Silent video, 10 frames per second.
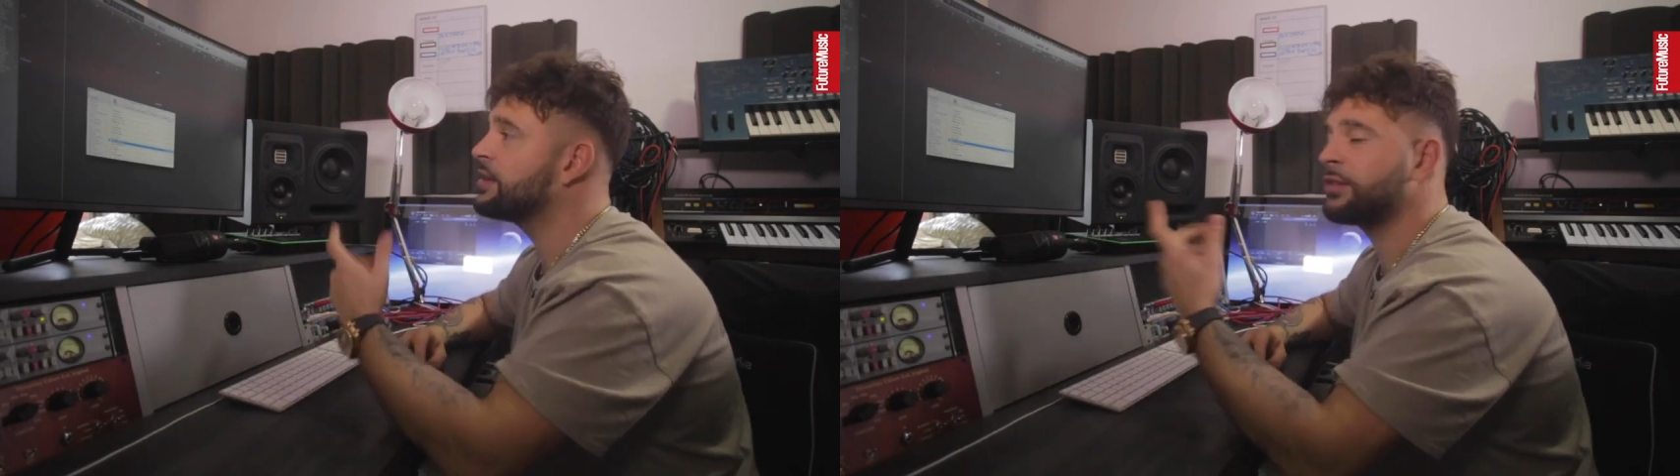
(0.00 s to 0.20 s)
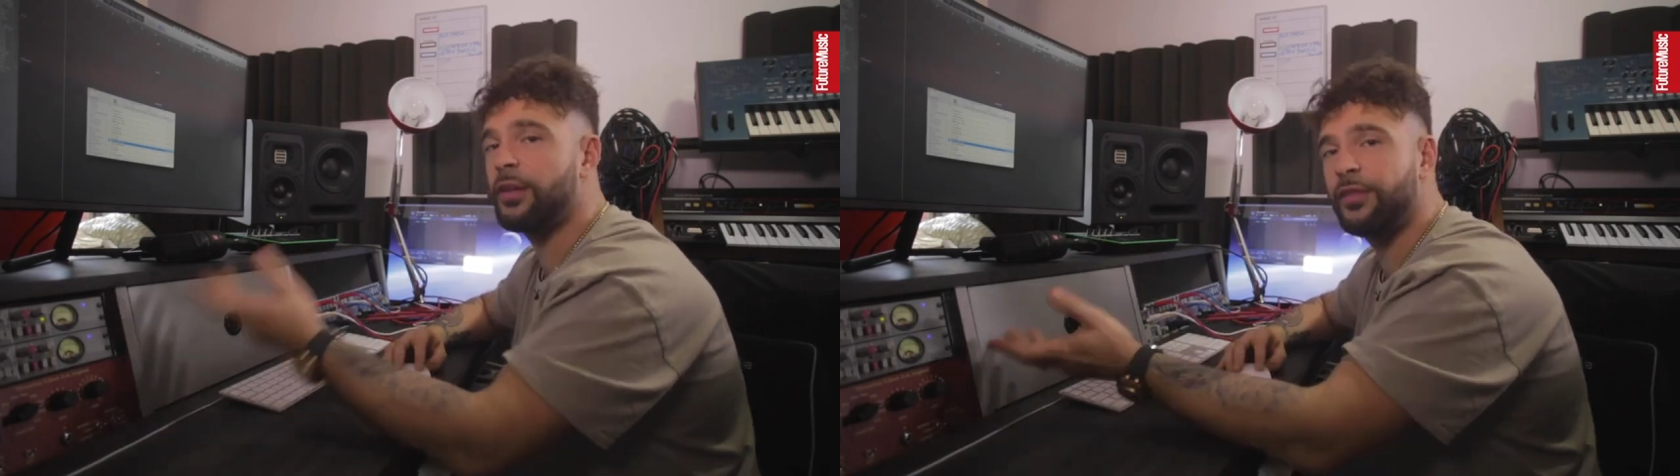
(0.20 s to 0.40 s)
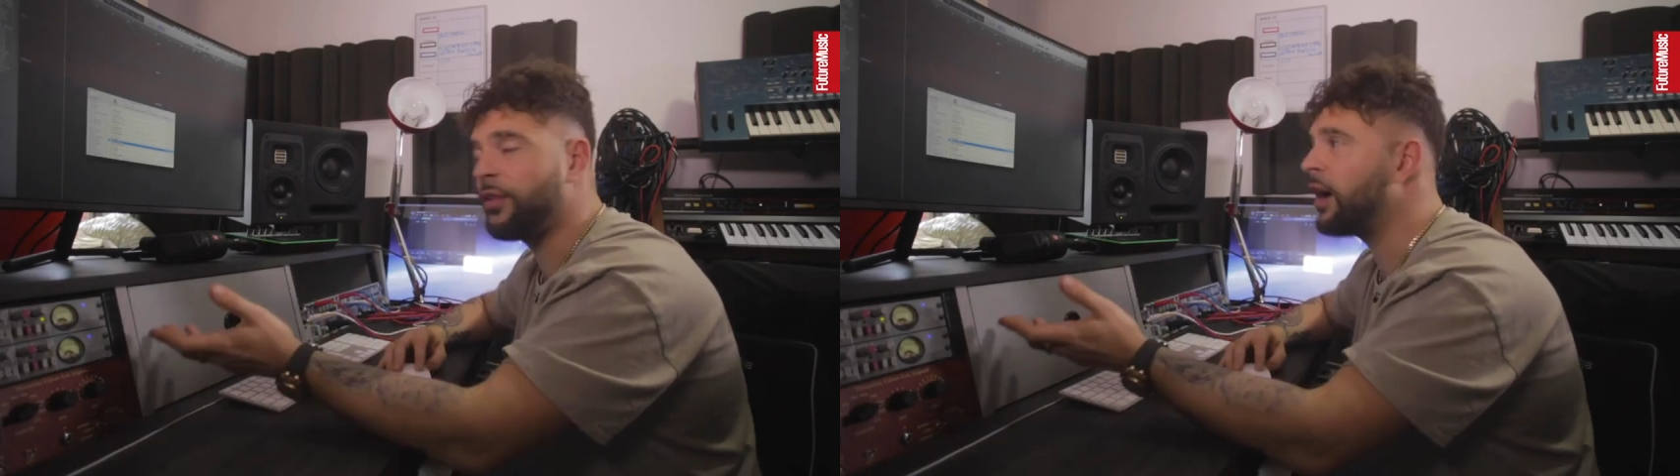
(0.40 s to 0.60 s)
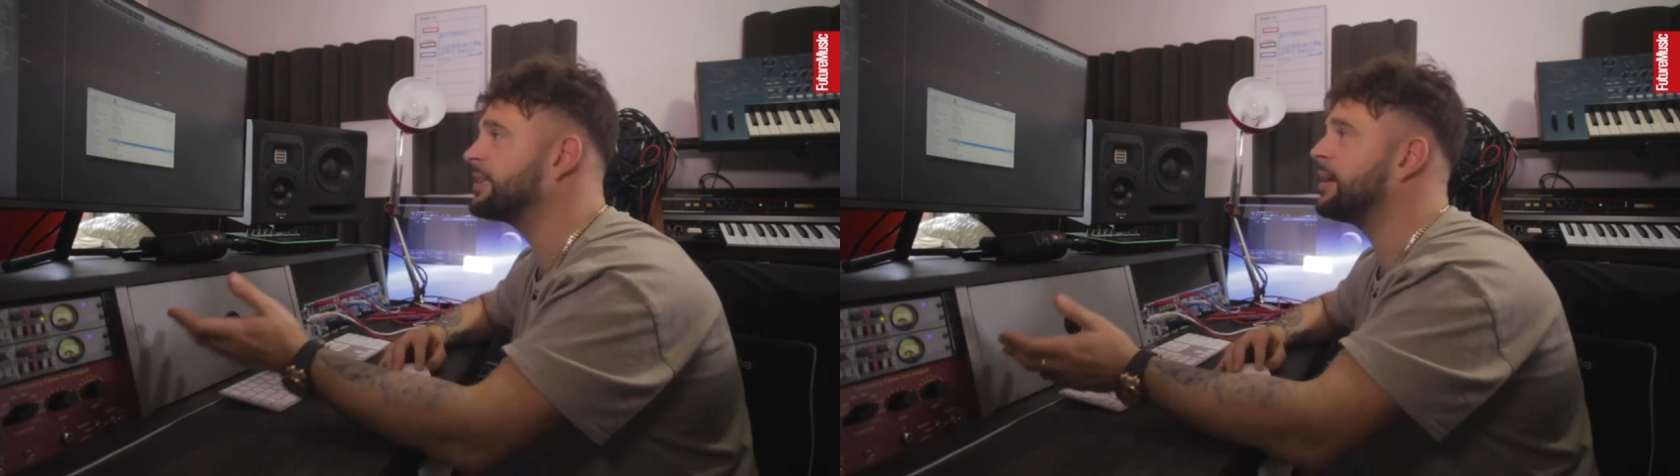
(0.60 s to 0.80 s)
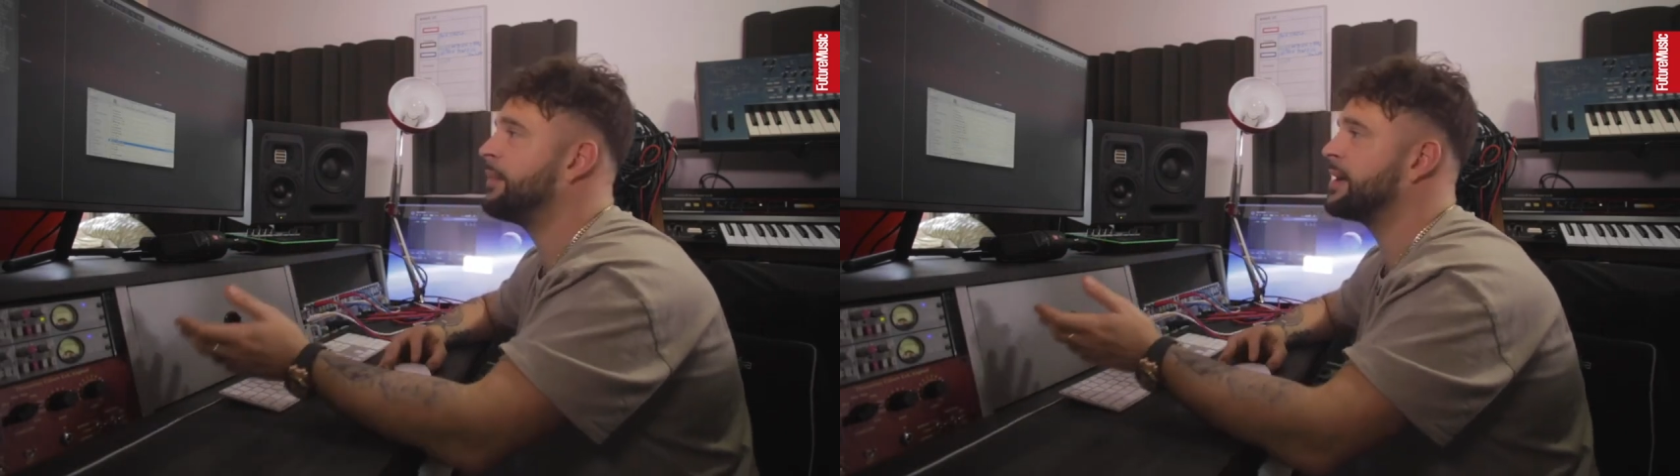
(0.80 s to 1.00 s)
So I'd
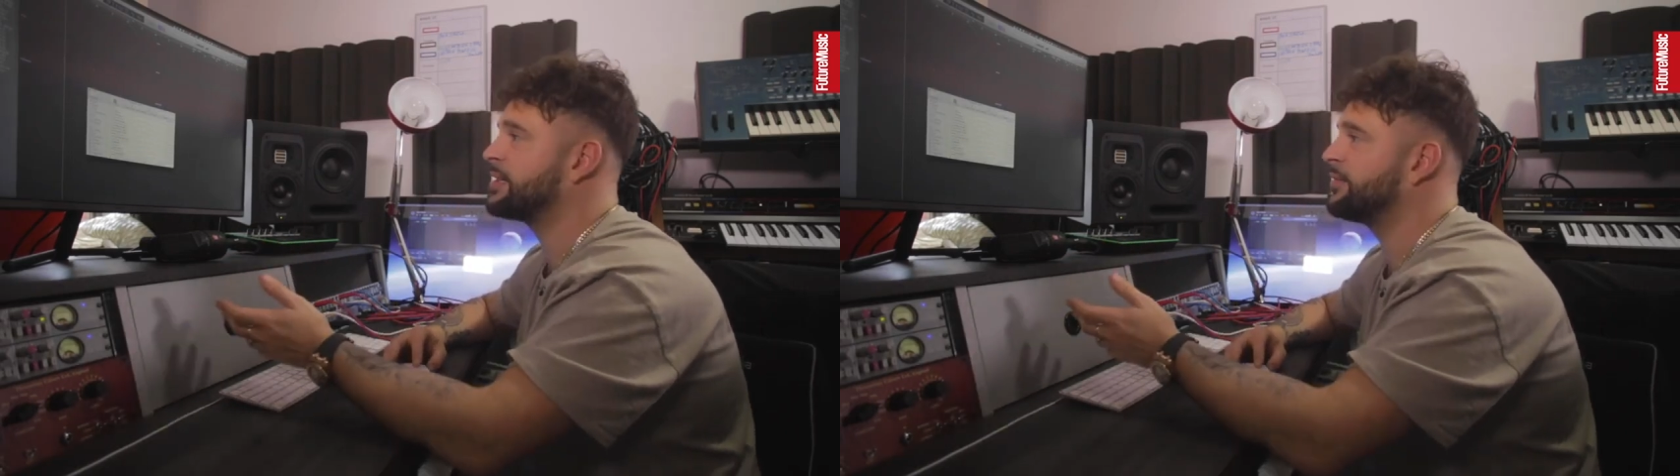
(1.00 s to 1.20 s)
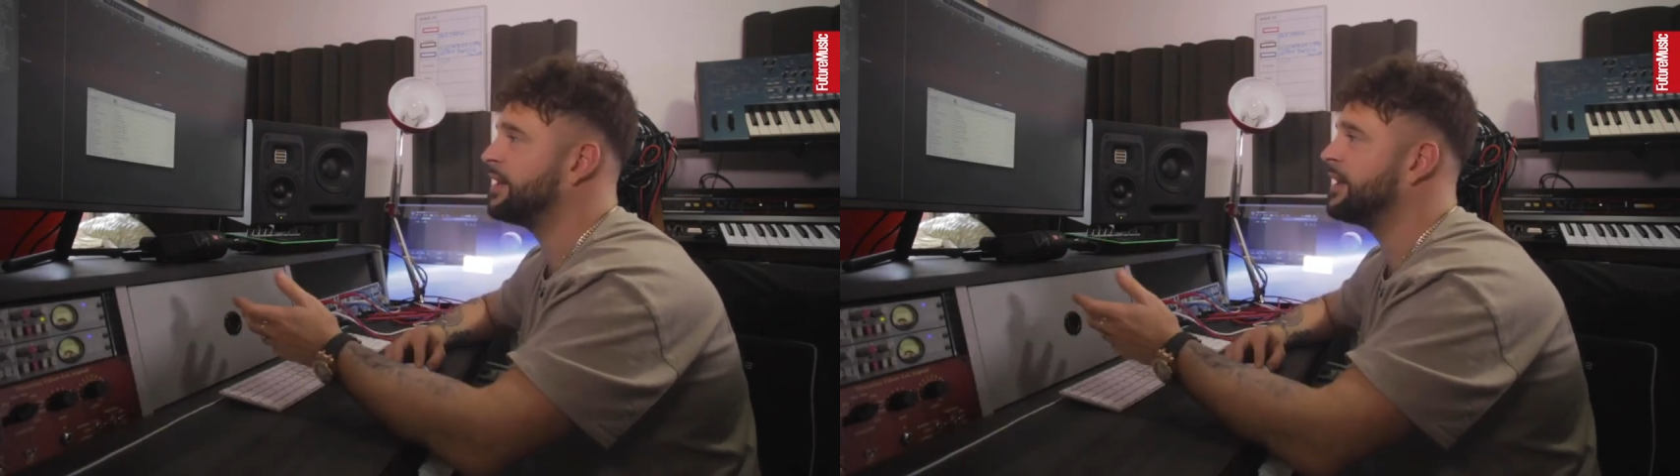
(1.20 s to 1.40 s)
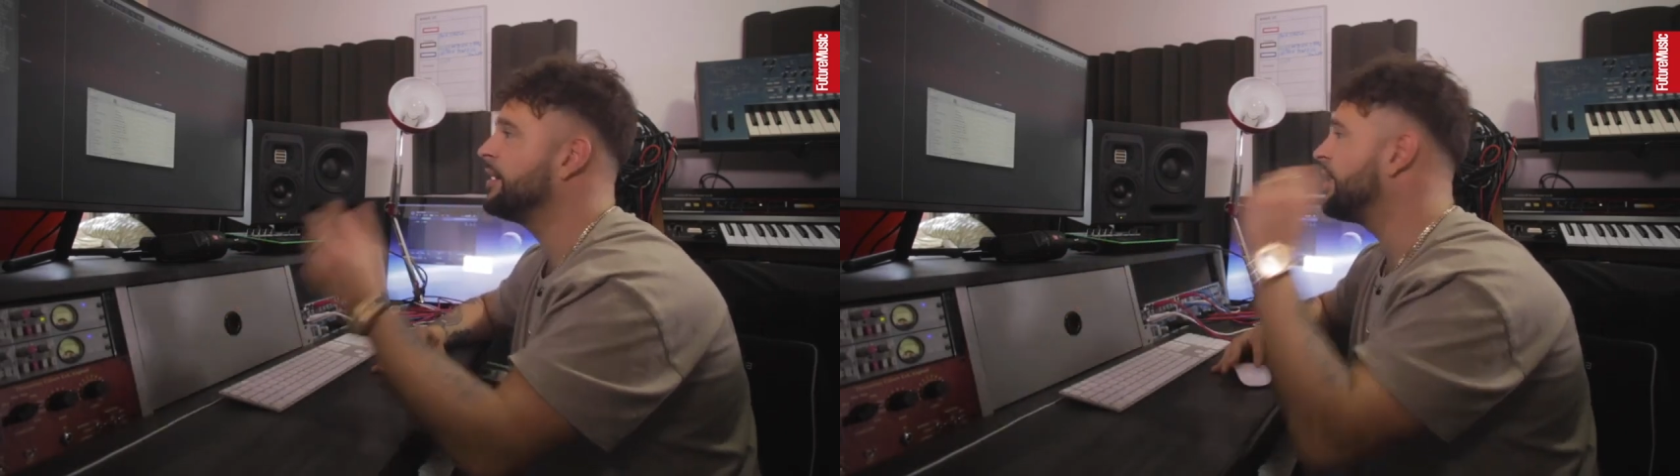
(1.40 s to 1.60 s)
advise that massively.